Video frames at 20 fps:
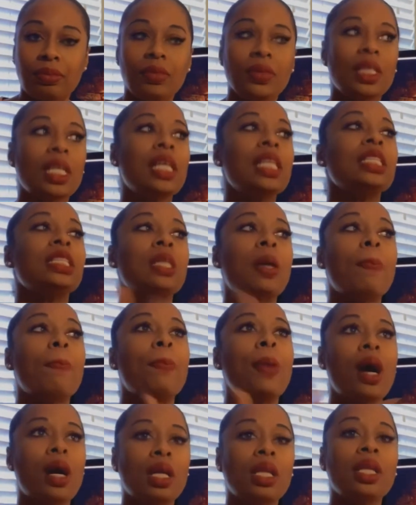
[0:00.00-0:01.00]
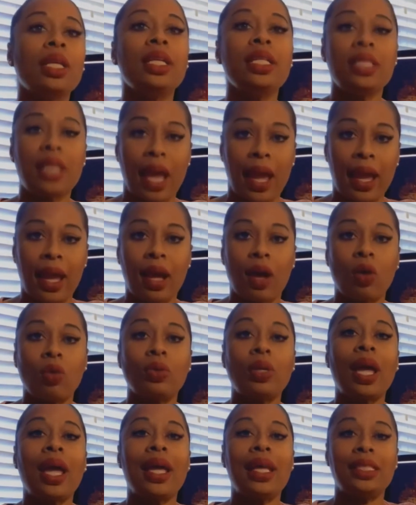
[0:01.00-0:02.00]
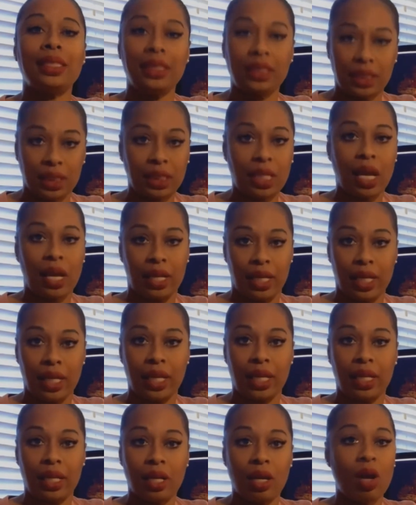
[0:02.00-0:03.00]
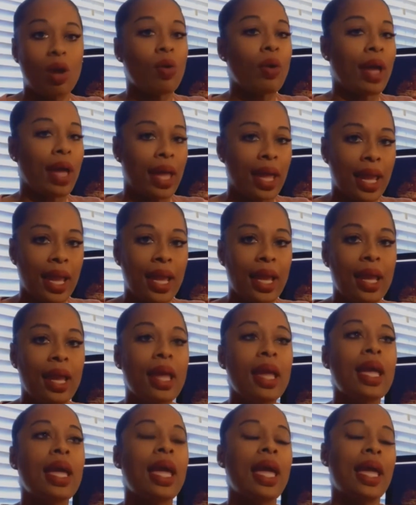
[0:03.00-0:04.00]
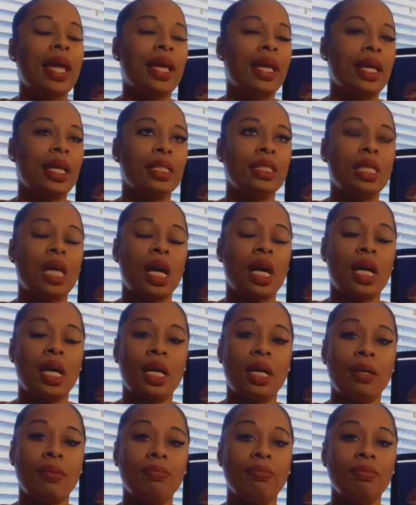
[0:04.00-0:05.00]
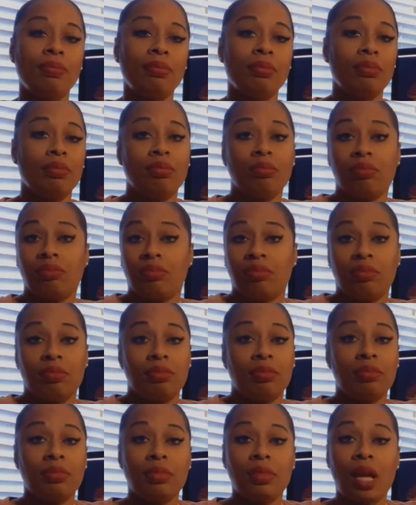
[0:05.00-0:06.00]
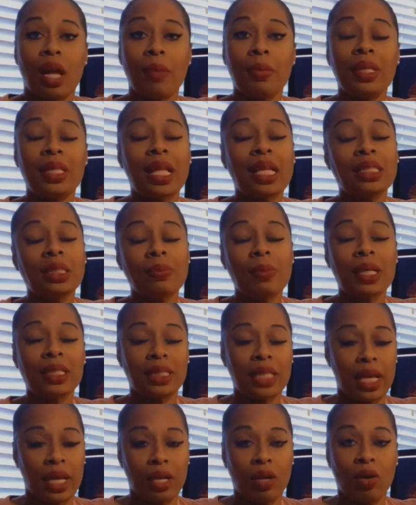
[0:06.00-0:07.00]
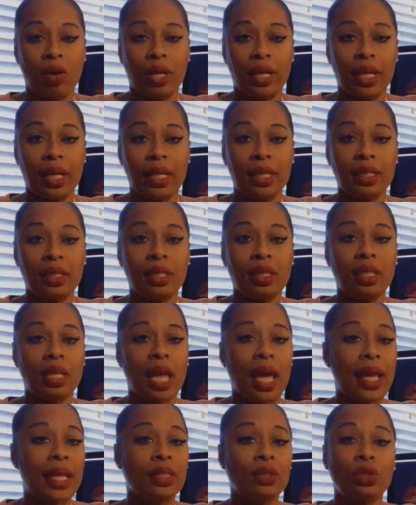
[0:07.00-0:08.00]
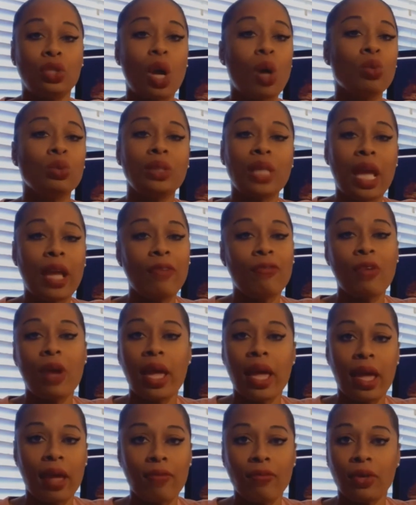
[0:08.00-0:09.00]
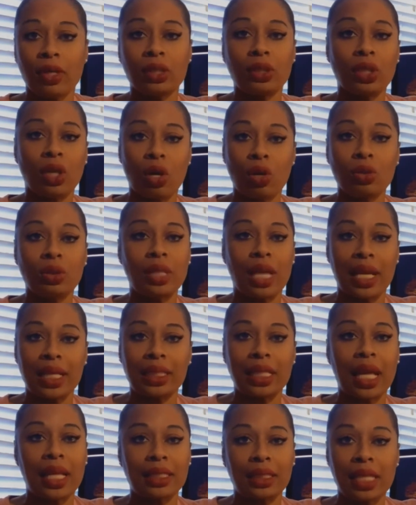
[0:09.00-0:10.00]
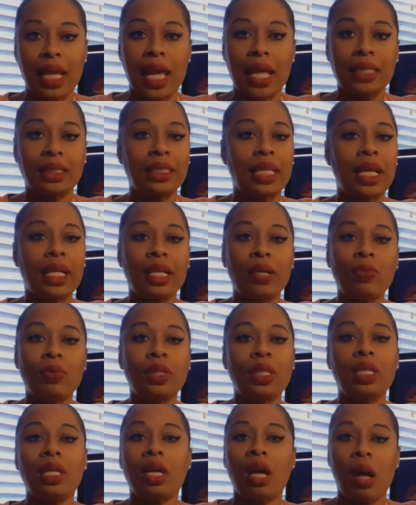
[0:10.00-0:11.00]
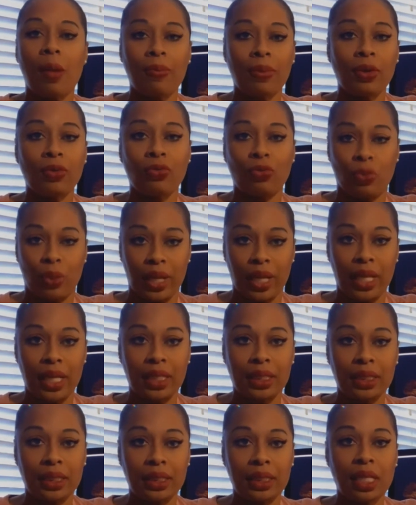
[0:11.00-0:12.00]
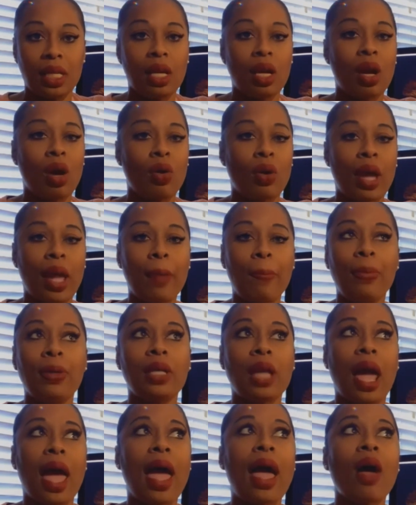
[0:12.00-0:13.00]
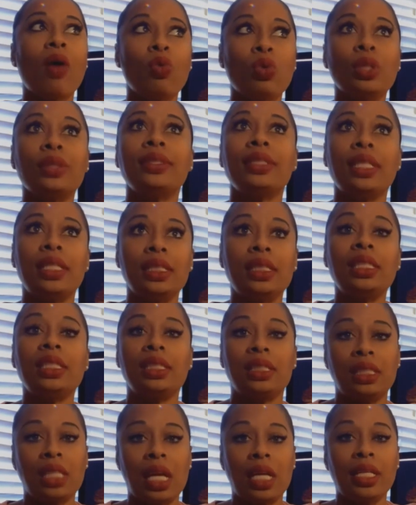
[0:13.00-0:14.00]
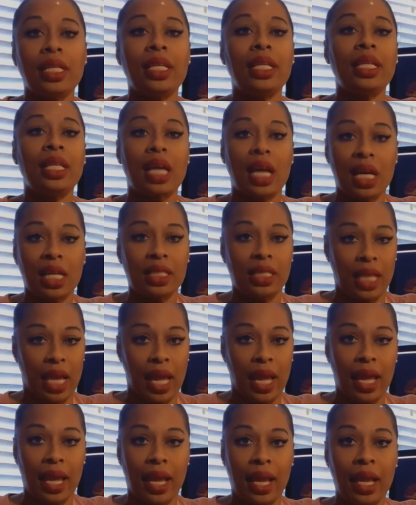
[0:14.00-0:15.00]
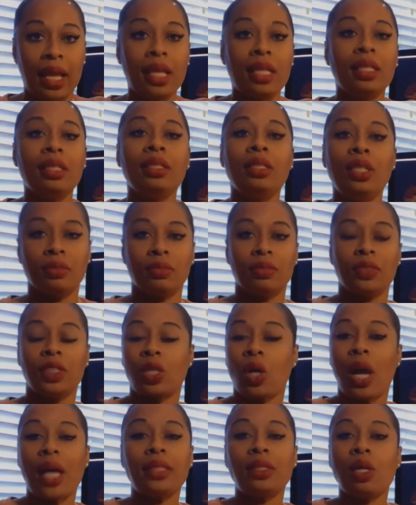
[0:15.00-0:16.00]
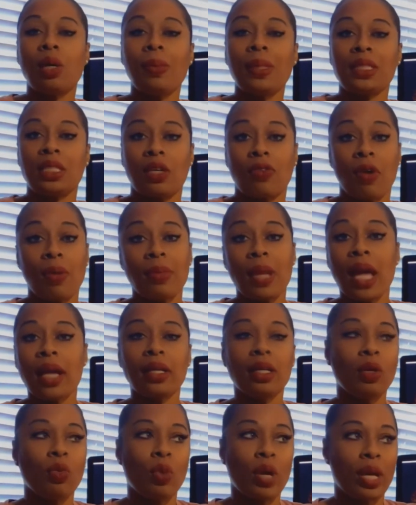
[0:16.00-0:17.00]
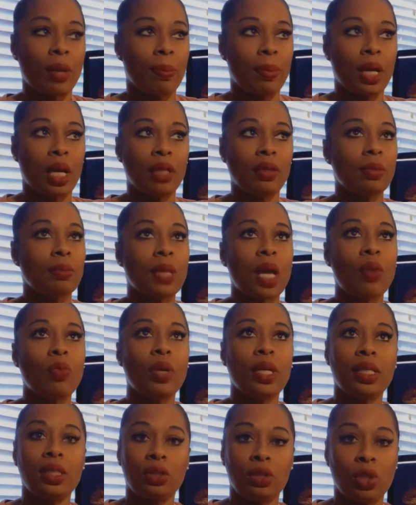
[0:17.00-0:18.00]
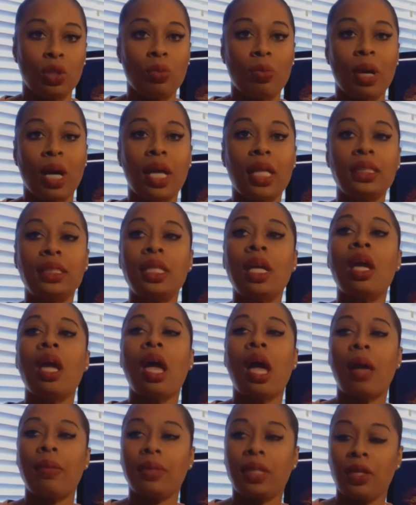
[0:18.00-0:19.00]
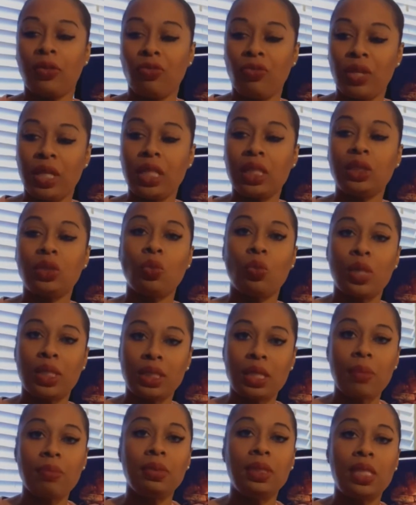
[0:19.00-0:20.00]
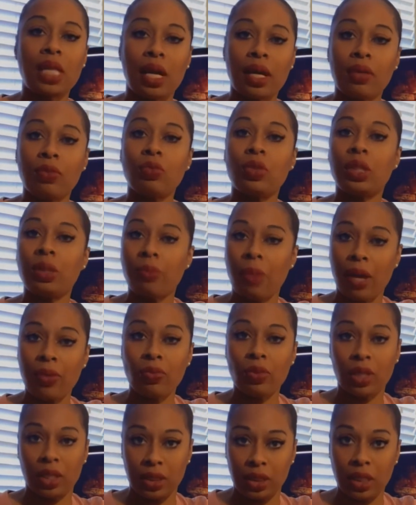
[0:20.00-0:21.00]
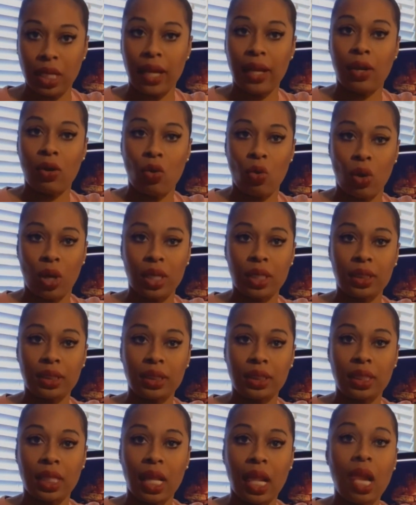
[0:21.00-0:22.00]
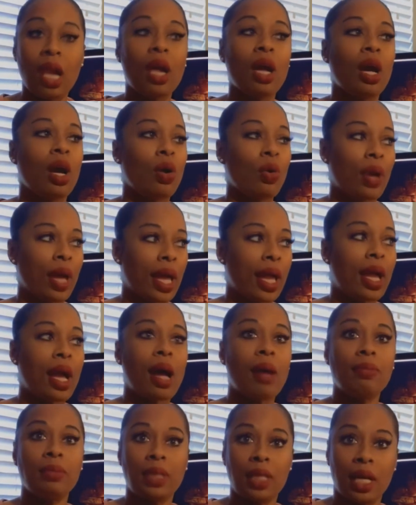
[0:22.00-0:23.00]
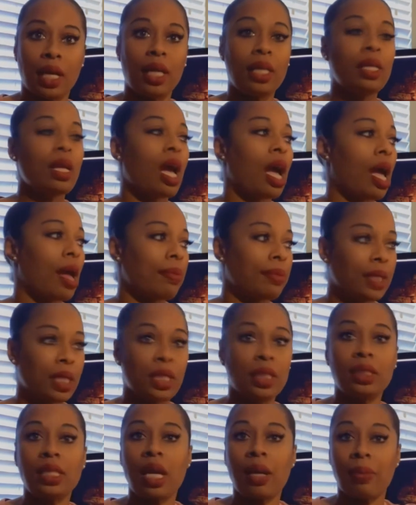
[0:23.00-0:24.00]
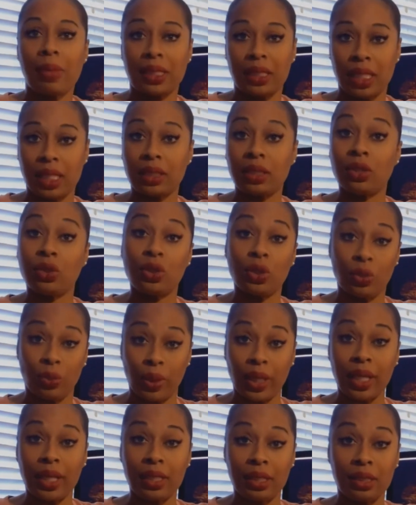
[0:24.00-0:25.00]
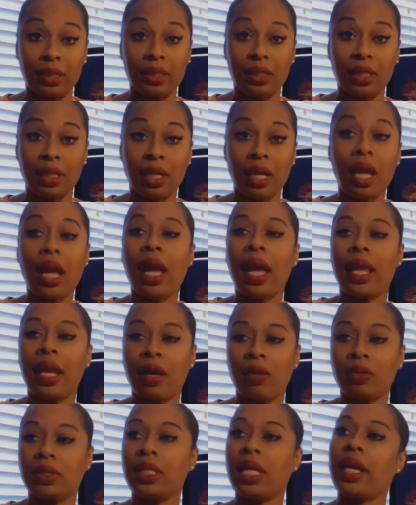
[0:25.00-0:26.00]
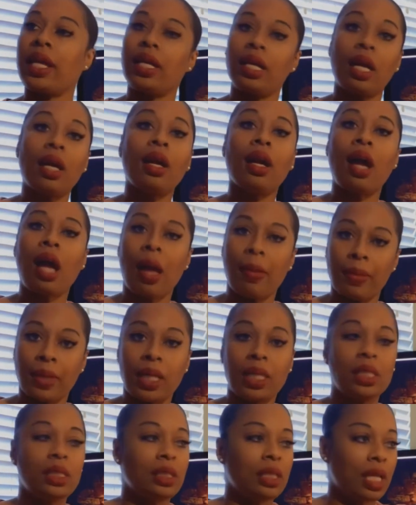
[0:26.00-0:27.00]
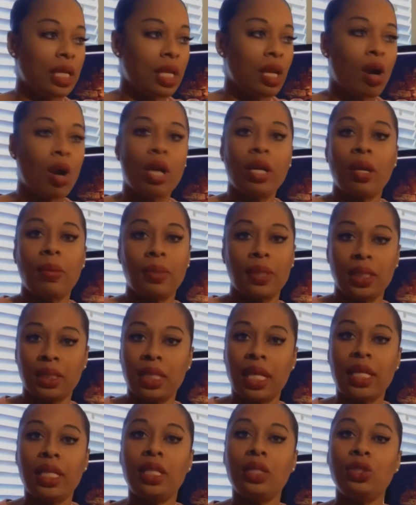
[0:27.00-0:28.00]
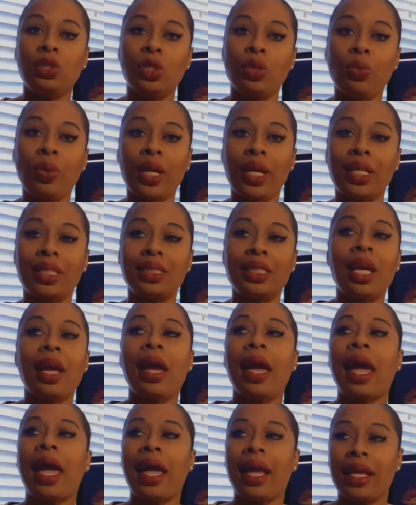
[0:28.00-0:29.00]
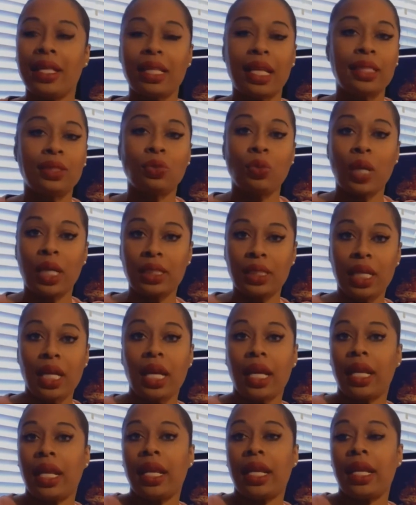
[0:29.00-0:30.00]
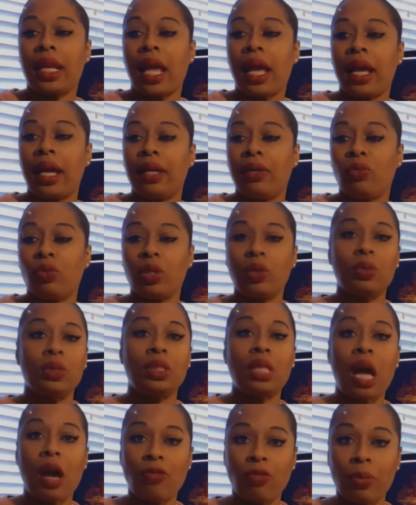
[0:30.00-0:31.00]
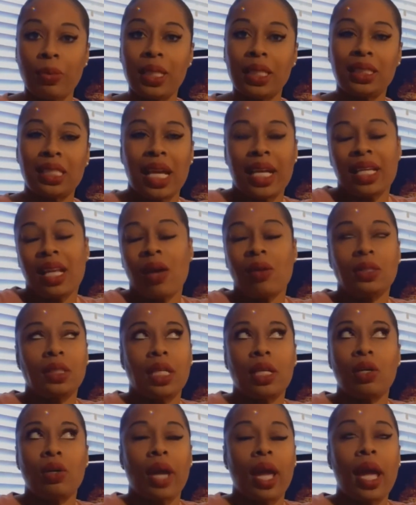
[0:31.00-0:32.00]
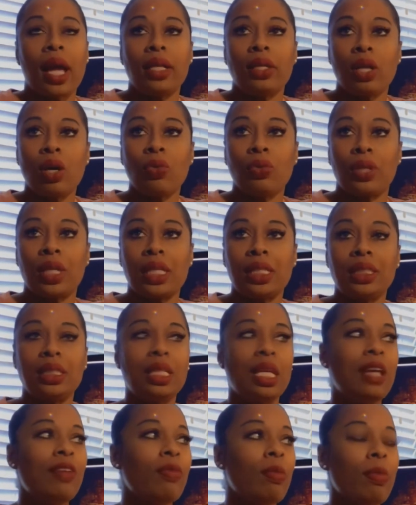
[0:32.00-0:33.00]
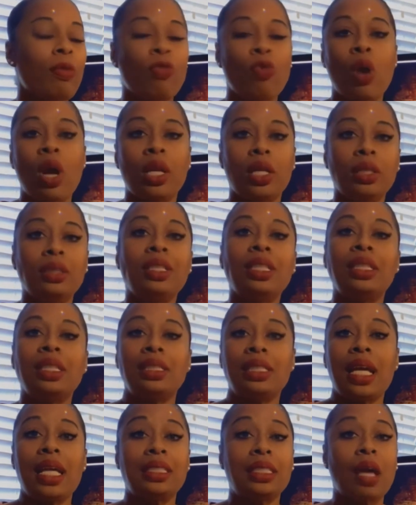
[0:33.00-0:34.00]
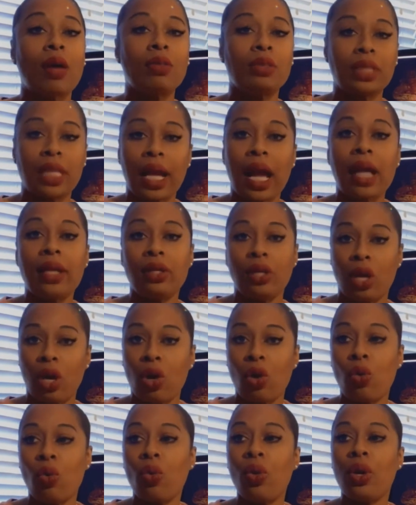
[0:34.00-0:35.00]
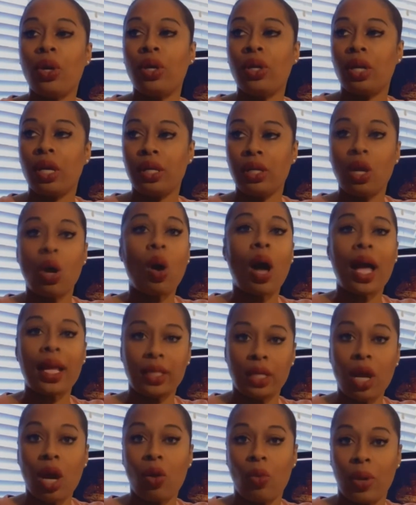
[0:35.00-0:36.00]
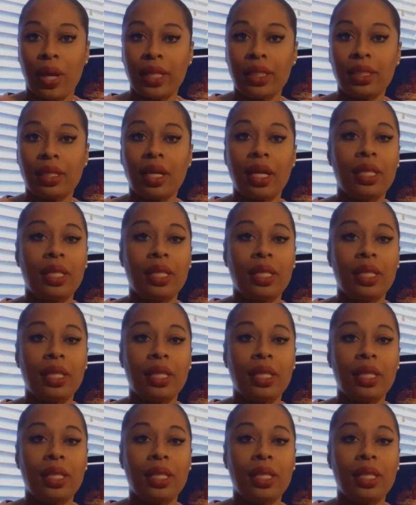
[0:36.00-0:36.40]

It's buckling down and studying, okay? And um, I mean, that's my take on it. Like, don't take forever to go take that test. Take it within a couple of weeks. Okay, put hours into studying a day. You, so I told myself, I'm not going to wait a month. I'm not waiting two months. I'm going to finish. Once I'm done with my real estate course, okay, I'm done. I'm going to take my test in two weeks. And I was like, I'm going to study hard and I'm going to take it in two weeks and that's what I did. And and when it was time for me to take it, I was like, okay, I know this. Even before I looked at the test, I was like, I know, you know, I know it.